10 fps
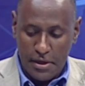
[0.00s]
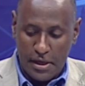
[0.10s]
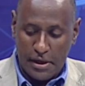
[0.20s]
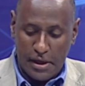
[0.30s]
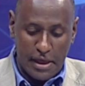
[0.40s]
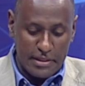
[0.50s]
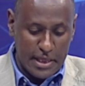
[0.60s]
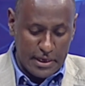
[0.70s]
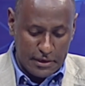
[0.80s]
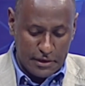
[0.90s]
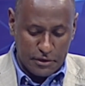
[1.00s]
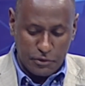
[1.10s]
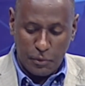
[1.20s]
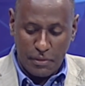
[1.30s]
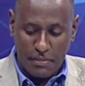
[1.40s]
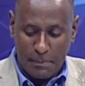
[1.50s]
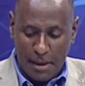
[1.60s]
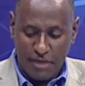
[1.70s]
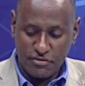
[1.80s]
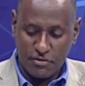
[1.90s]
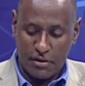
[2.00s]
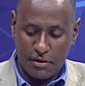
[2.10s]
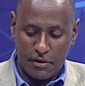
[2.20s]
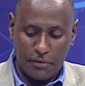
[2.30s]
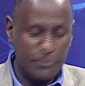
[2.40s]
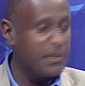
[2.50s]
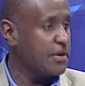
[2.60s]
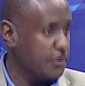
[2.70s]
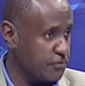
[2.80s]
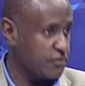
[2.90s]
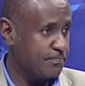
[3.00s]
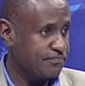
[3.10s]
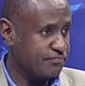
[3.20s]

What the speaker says: And then during the past 3 years,